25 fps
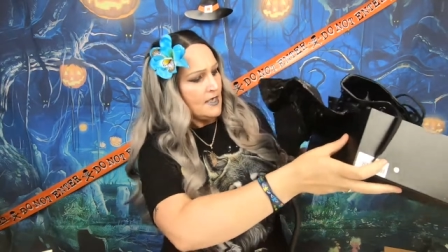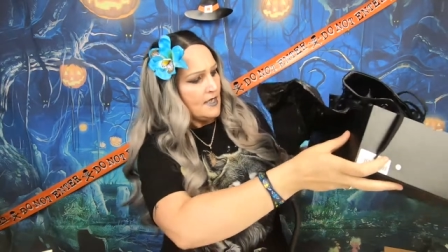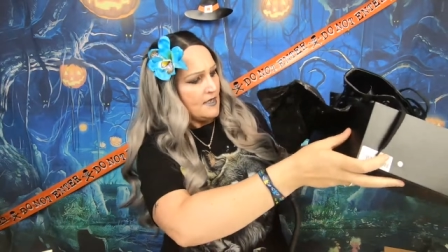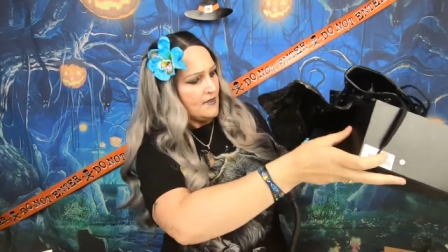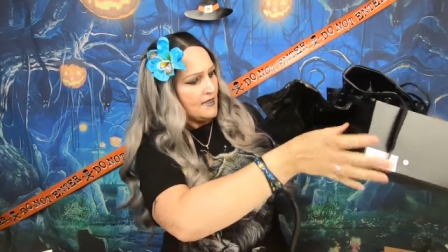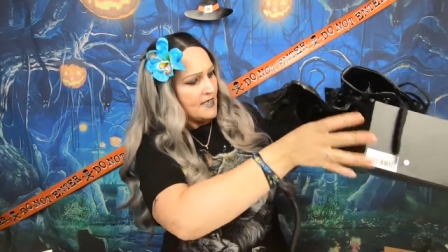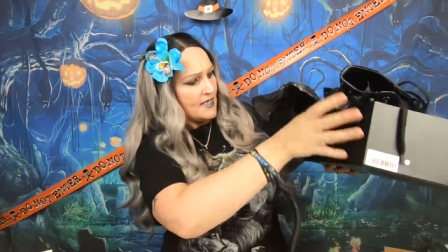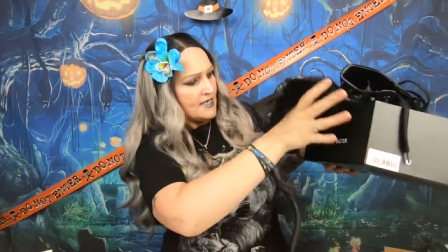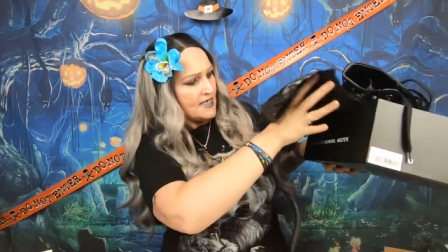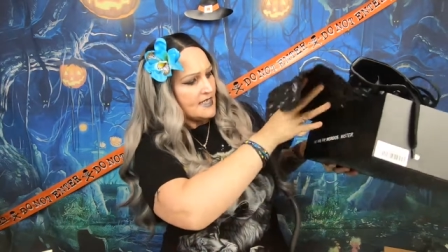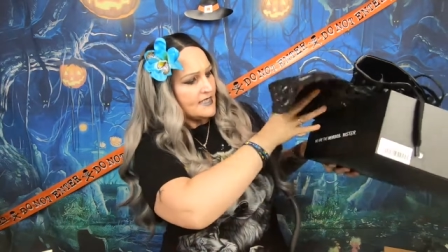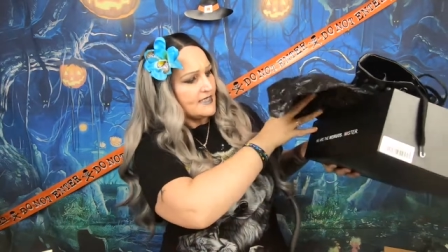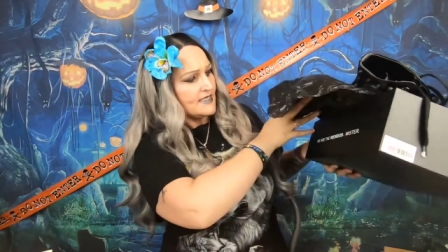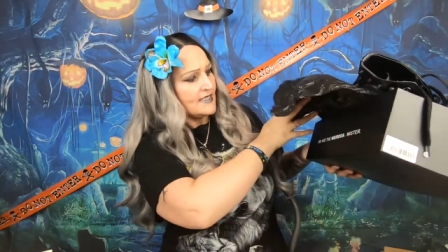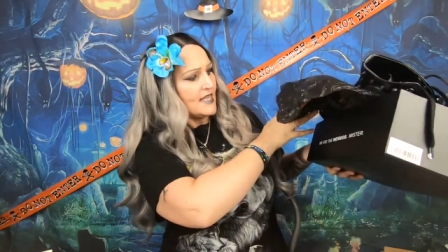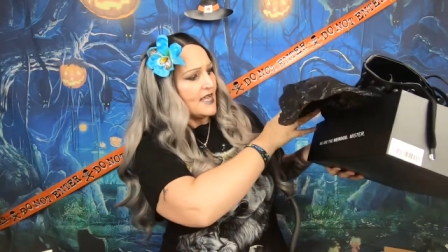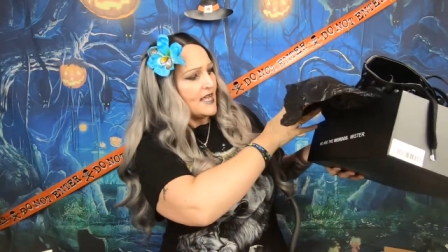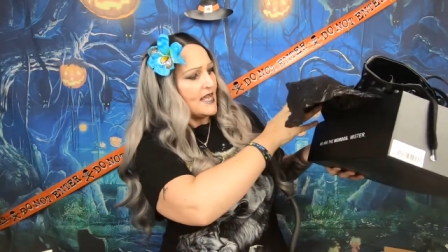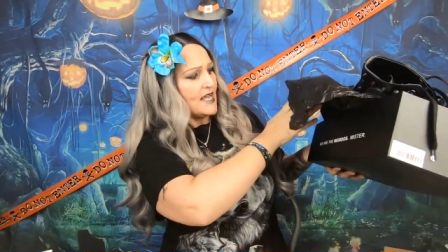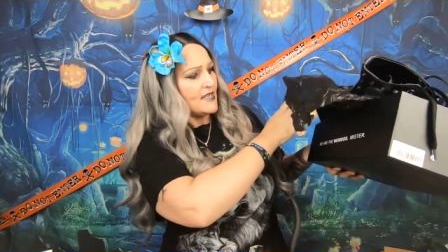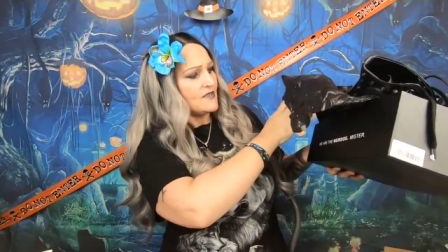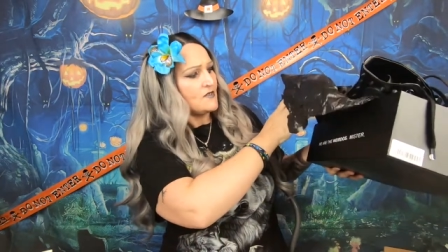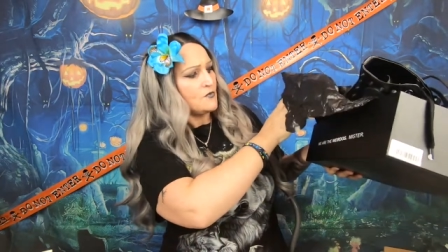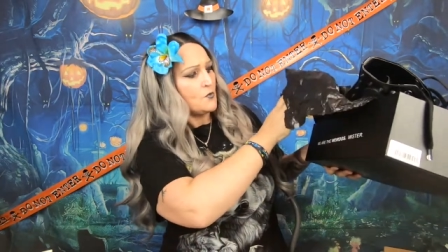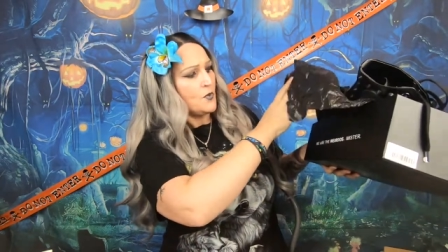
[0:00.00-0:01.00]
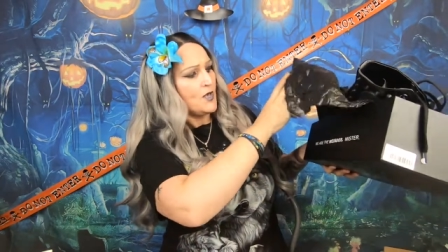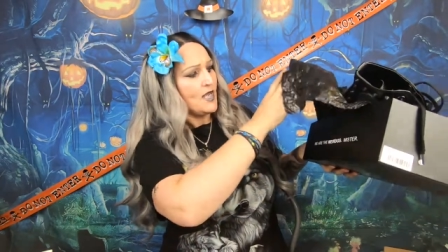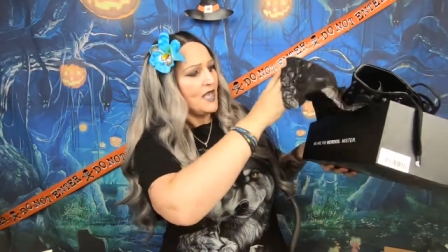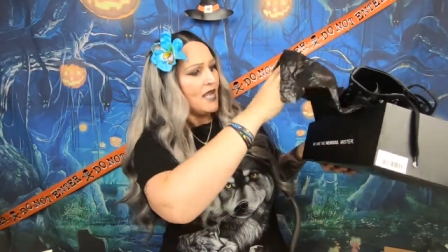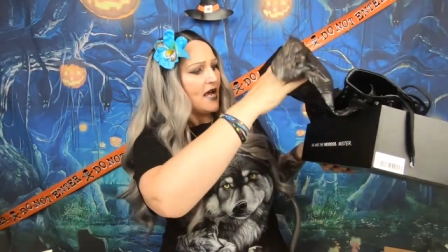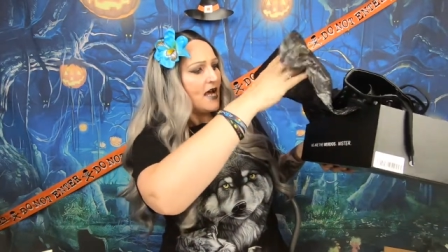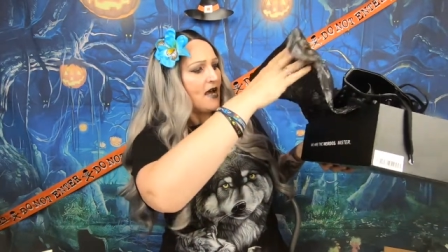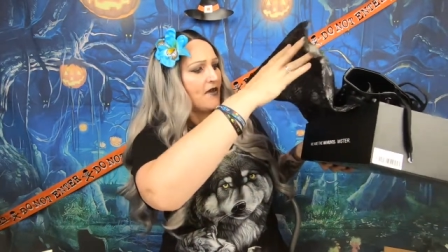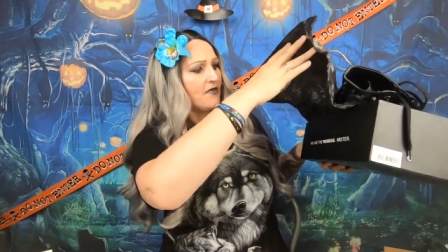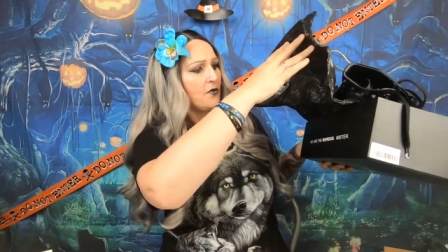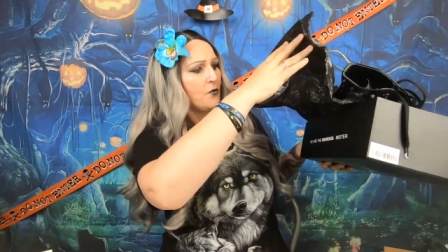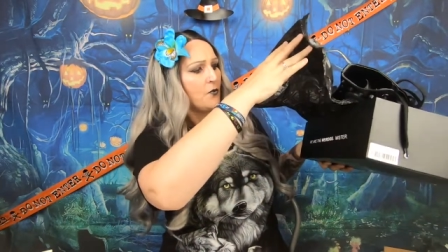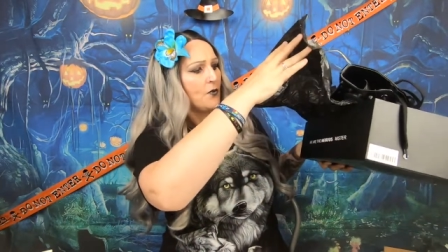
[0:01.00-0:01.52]
And then it says, we
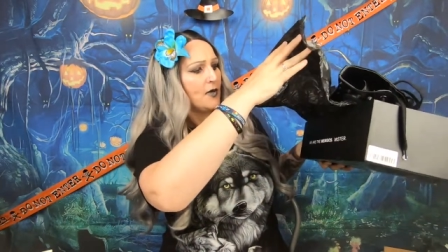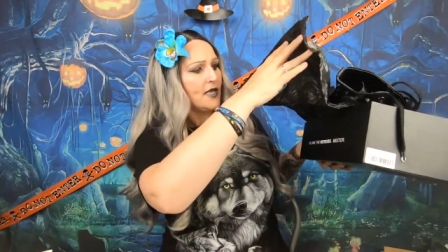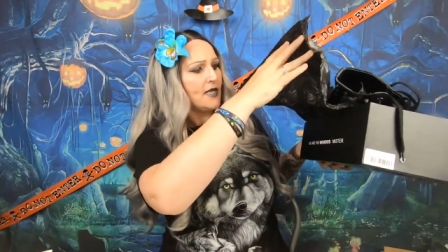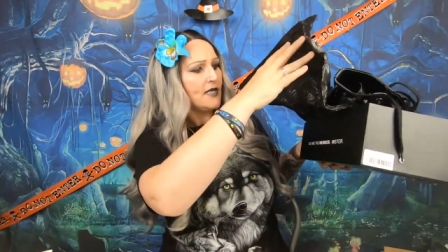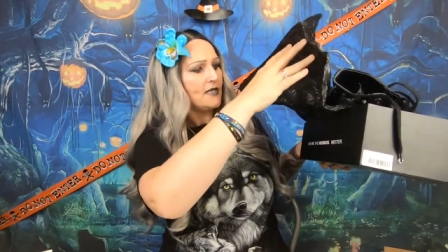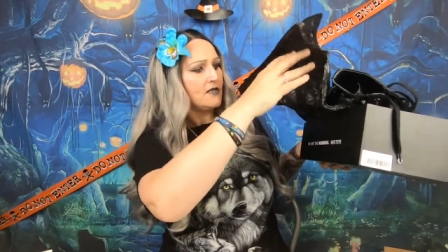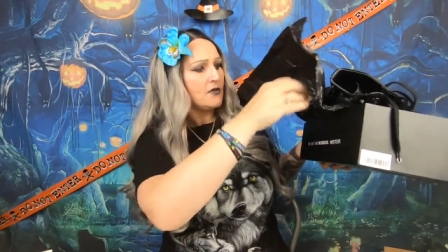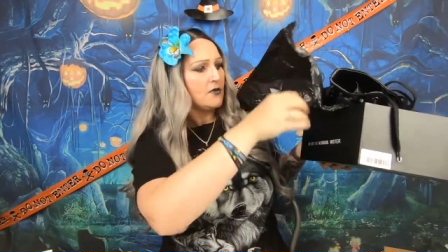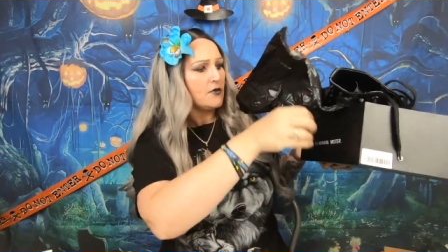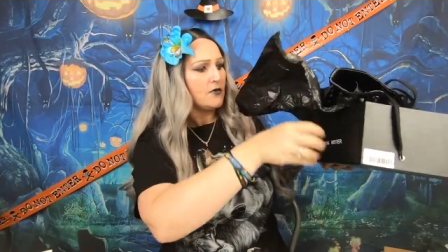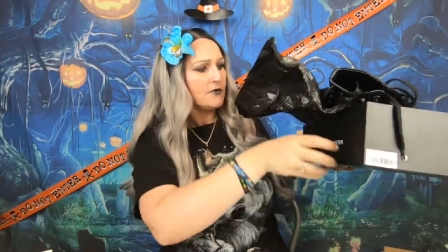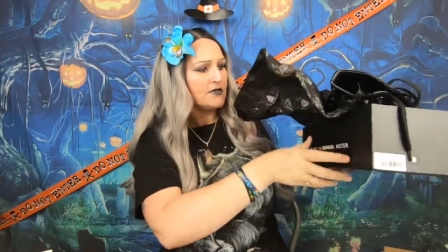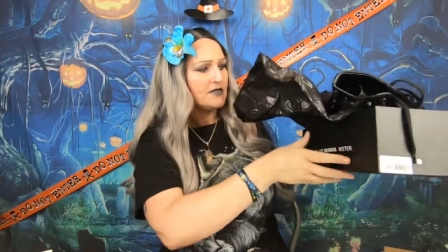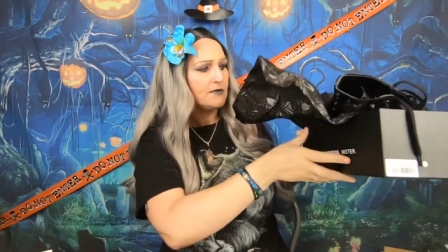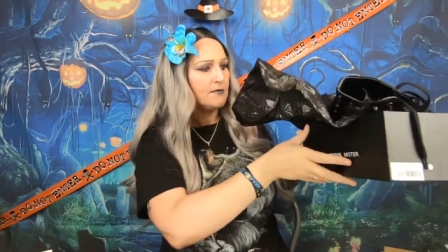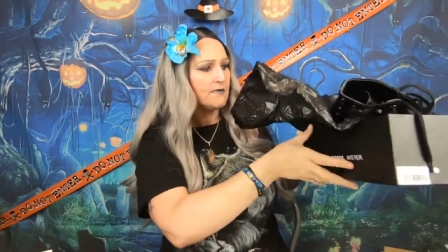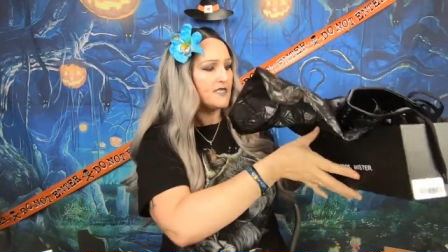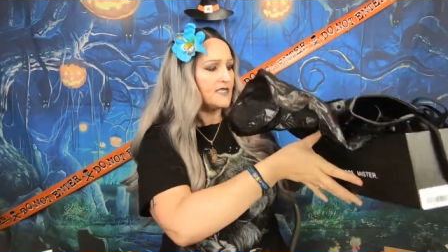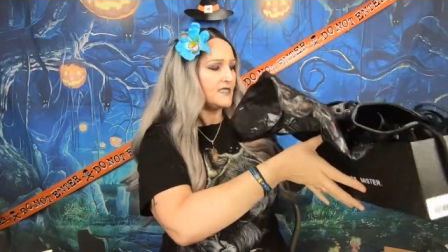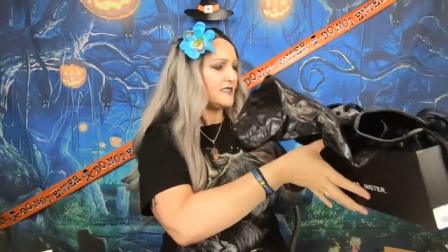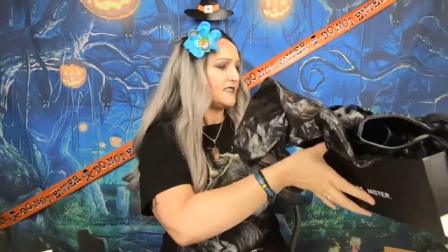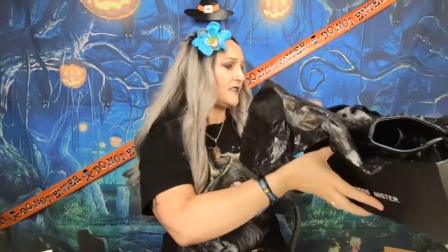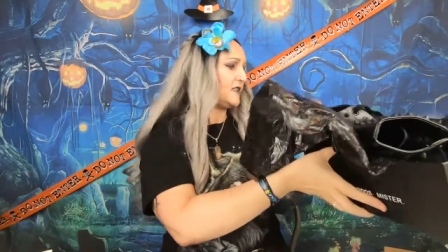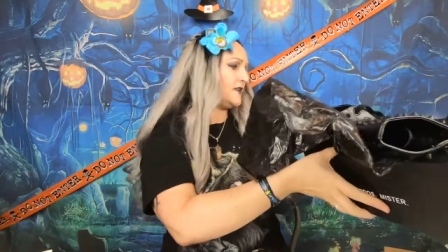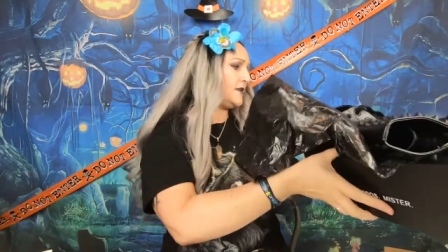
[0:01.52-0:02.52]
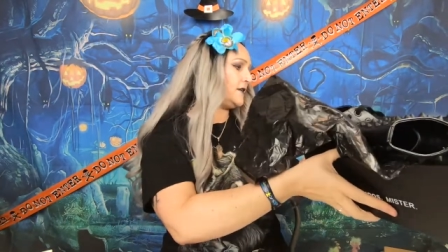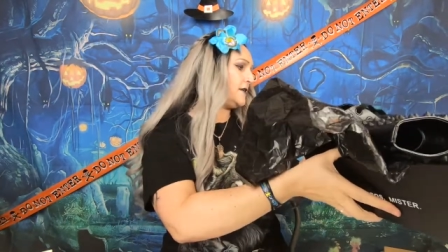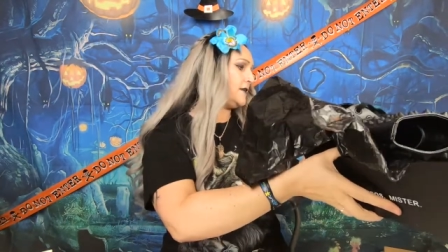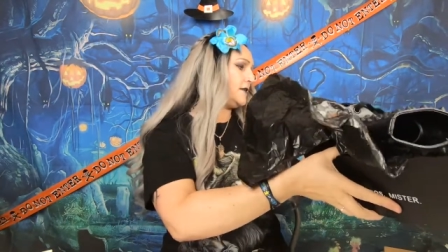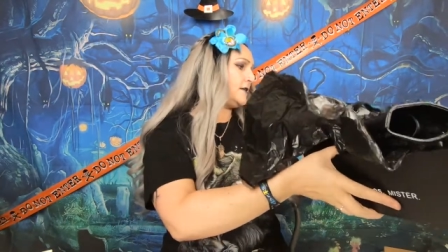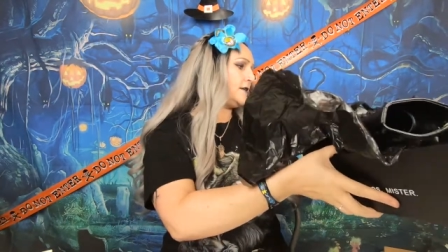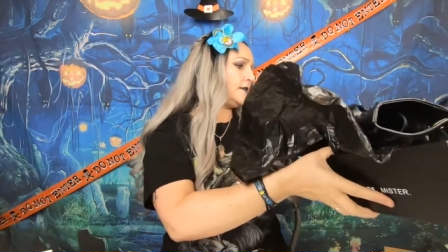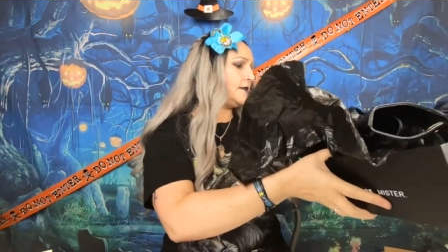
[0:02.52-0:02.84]
are the weirdos, mister.